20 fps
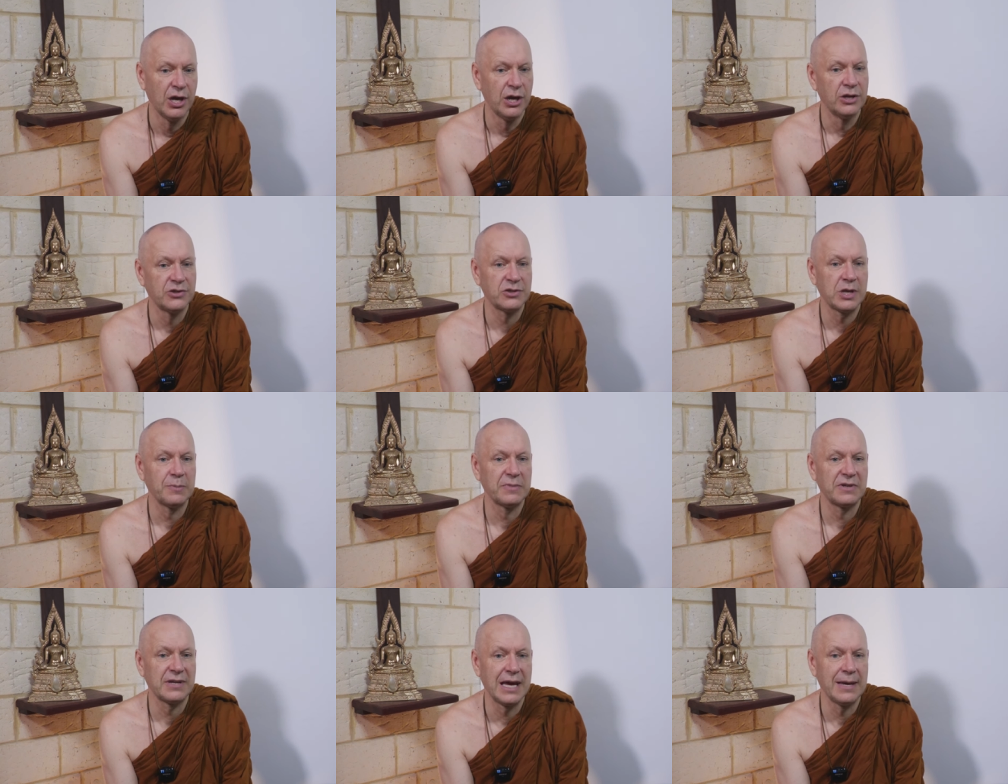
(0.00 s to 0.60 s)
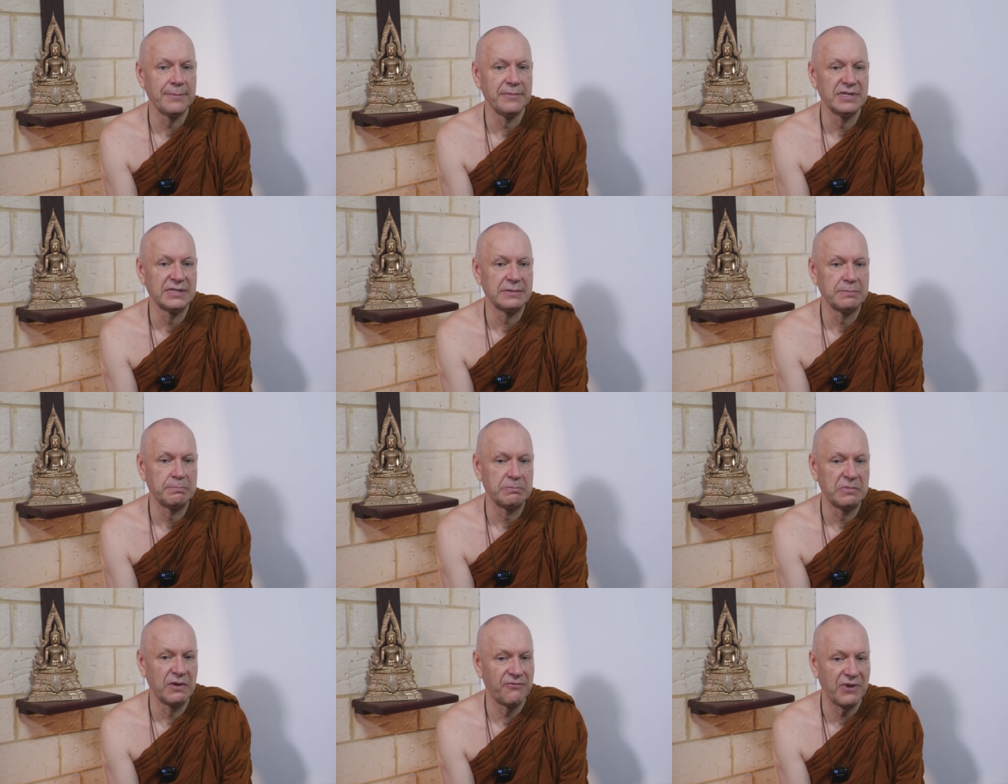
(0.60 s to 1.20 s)

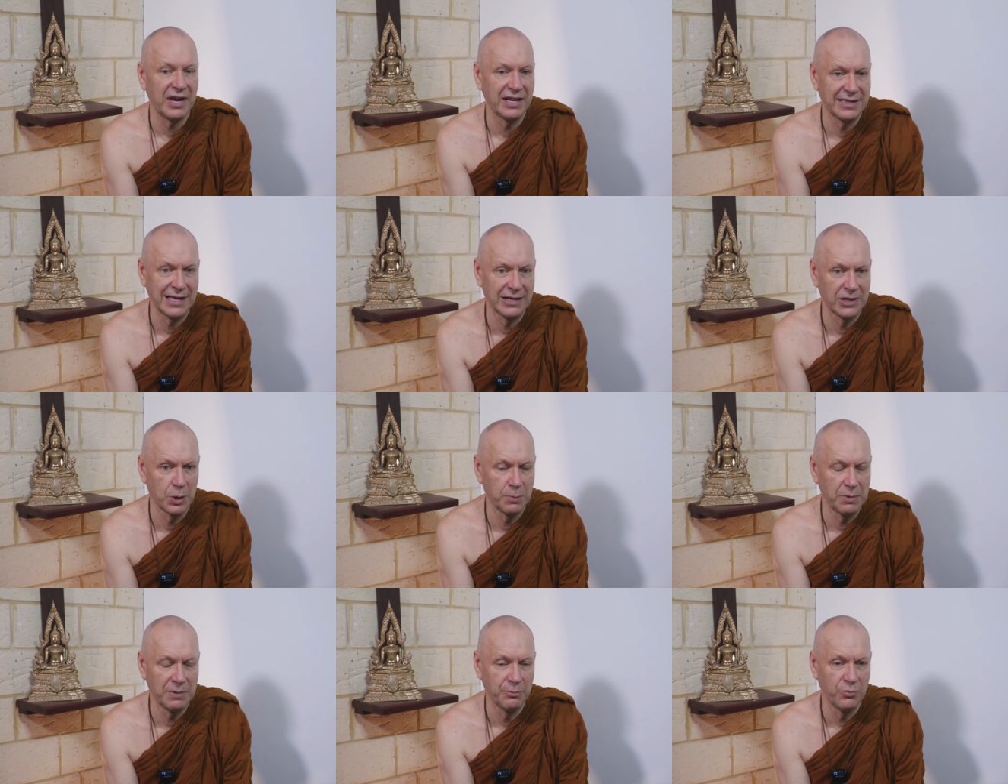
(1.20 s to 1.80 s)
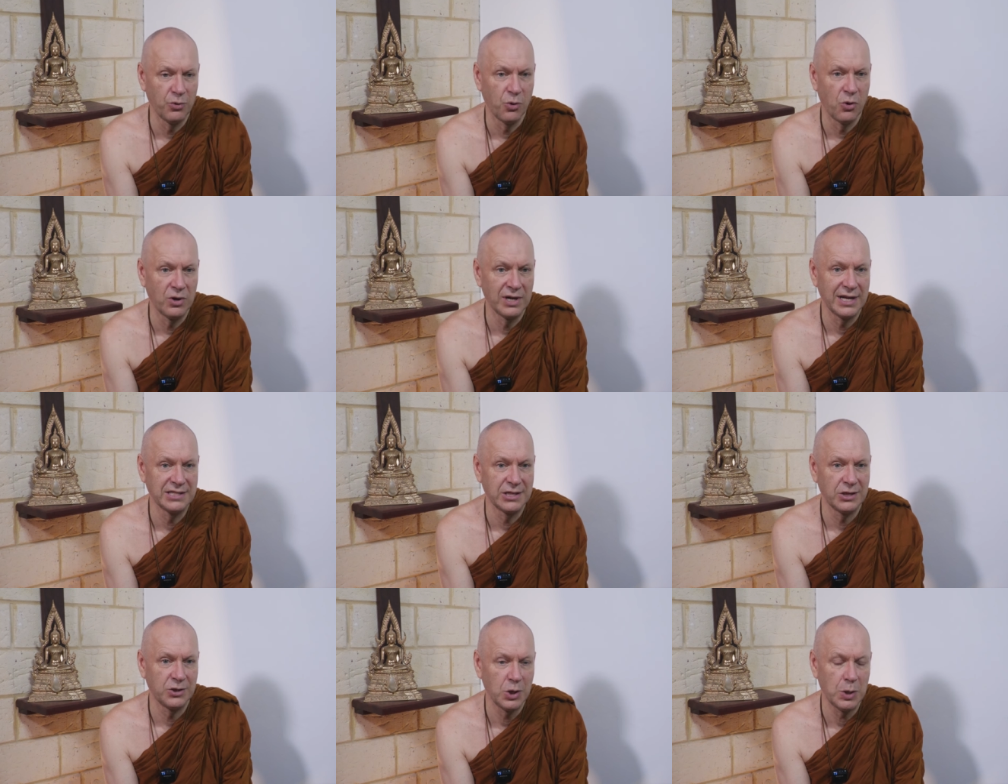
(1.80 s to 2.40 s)
Sometimes the fact that you've been born
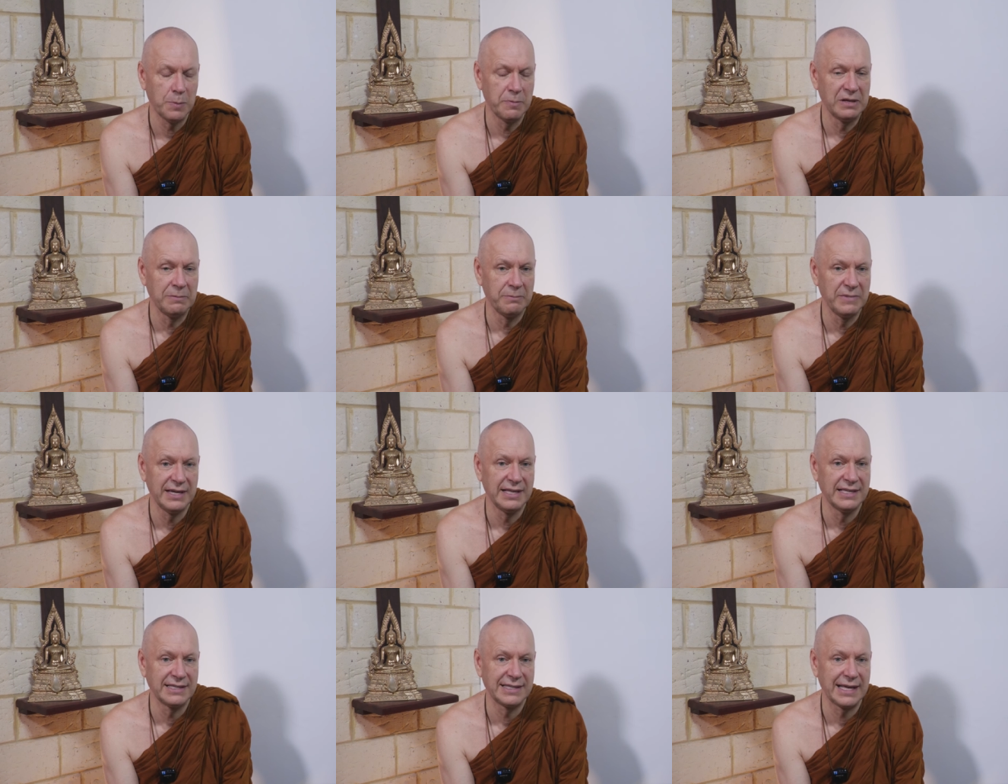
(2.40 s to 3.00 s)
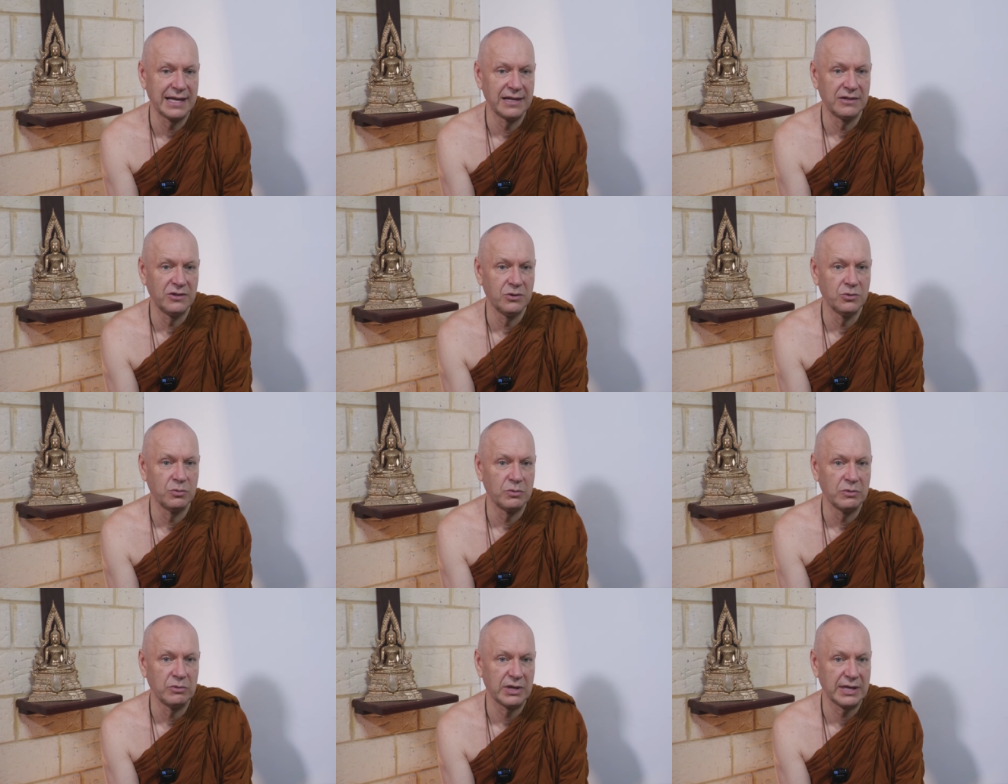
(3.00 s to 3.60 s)
as a human means that
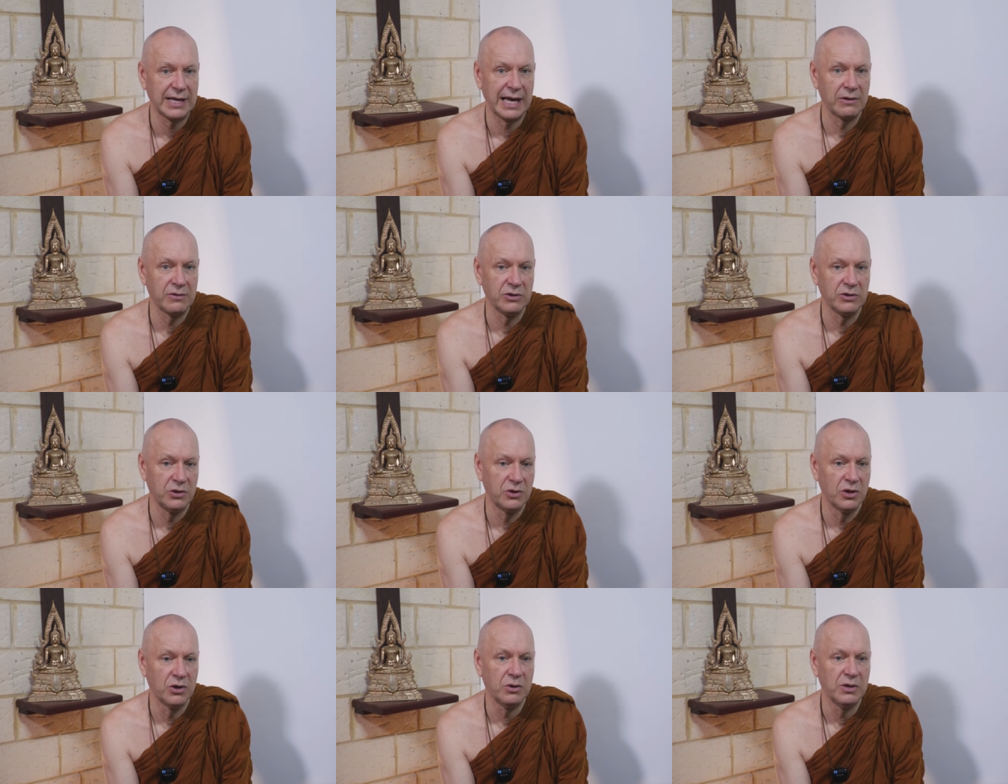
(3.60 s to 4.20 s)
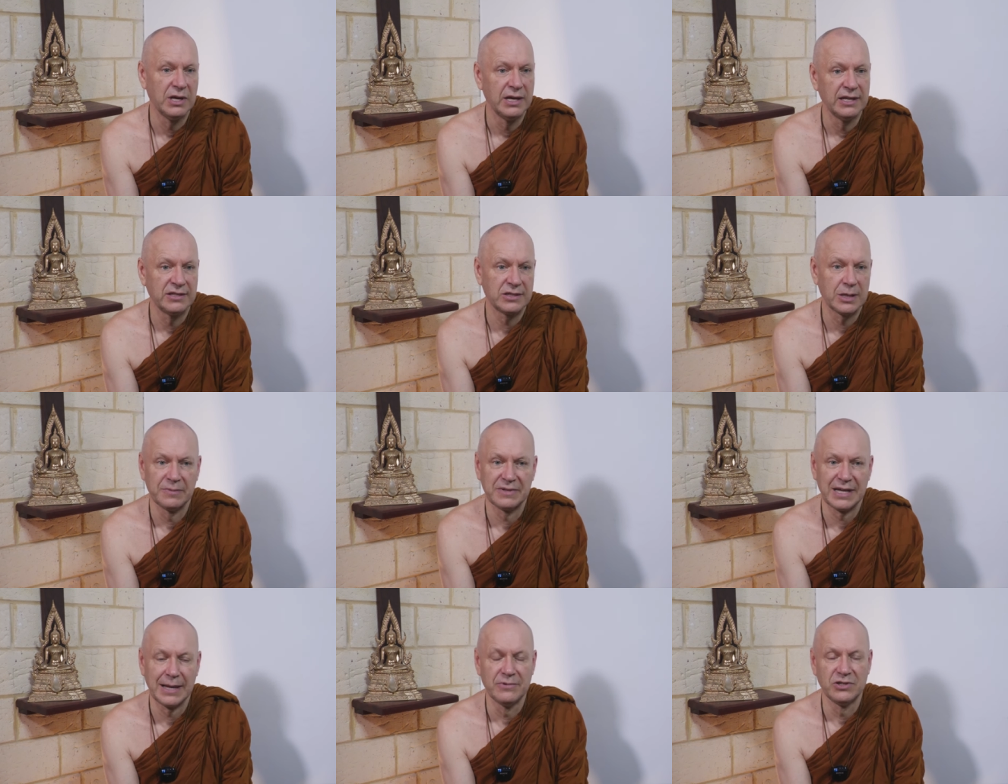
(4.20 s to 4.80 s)
you can, you know,
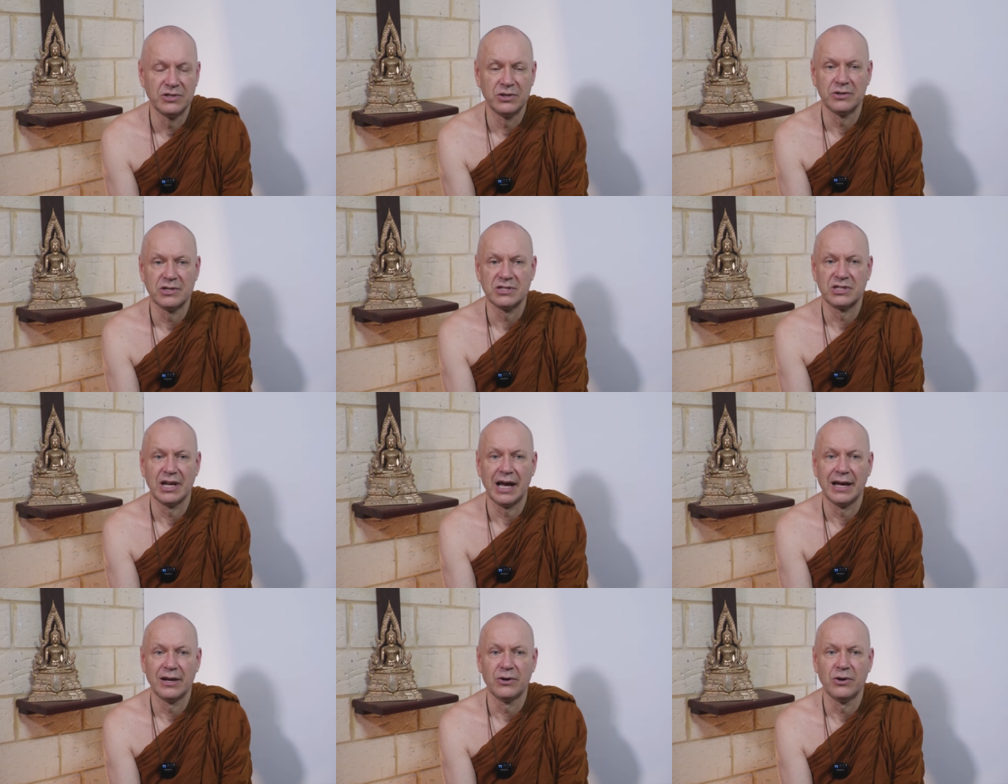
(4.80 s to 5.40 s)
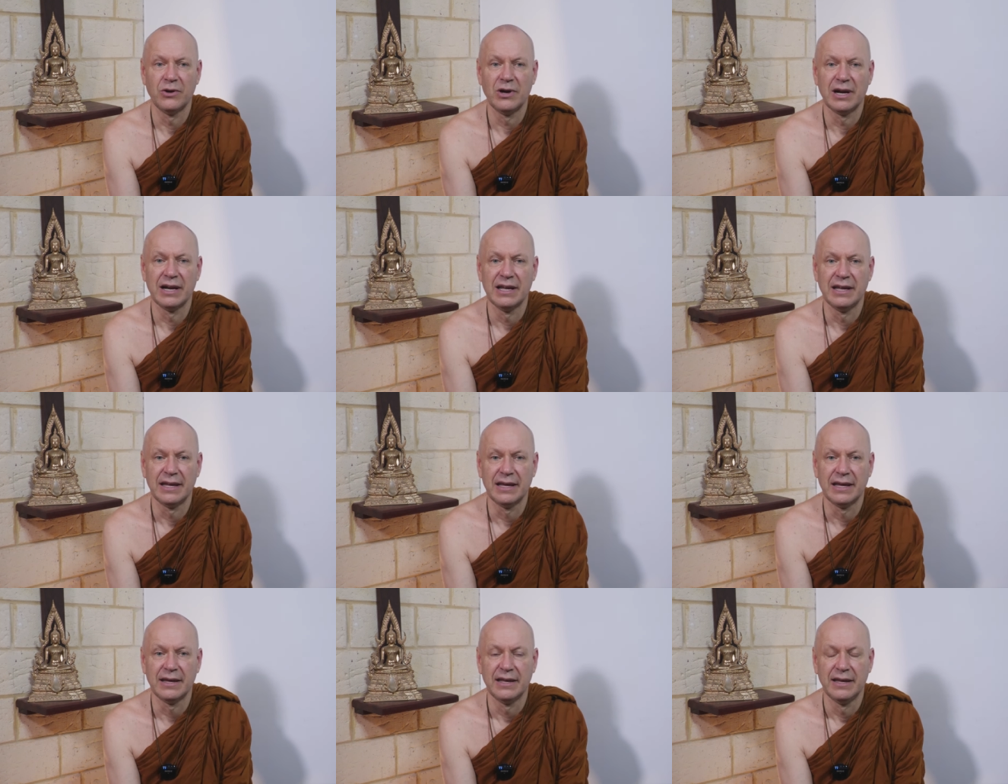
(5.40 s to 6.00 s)
sometimes you just die early
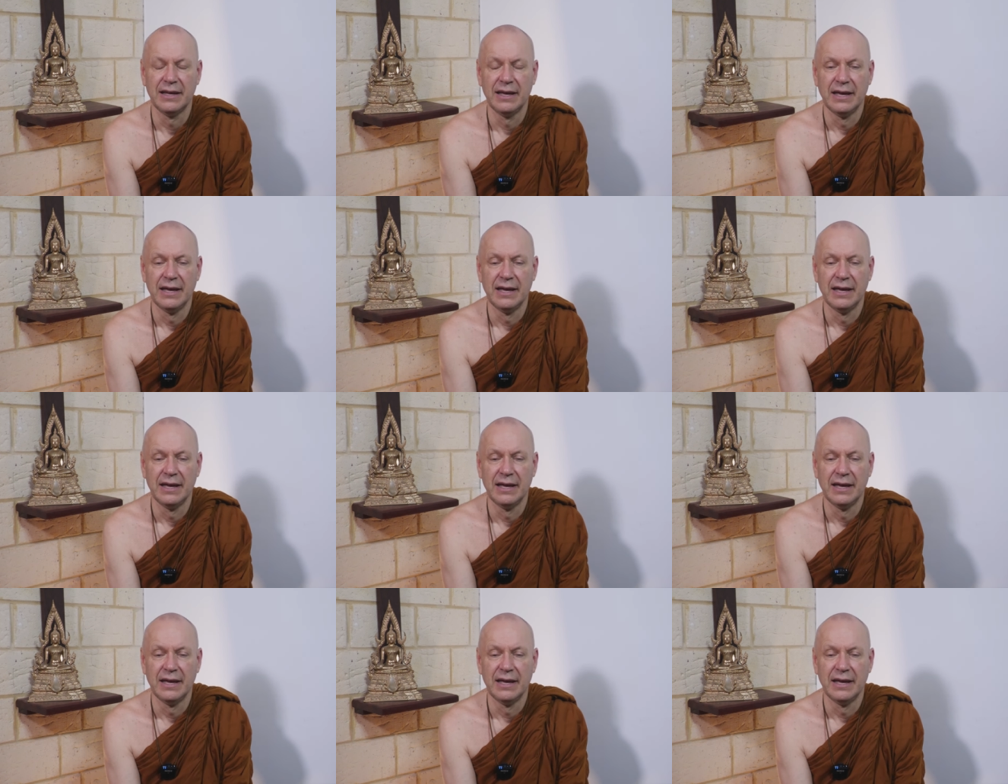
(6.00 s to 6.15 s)
here.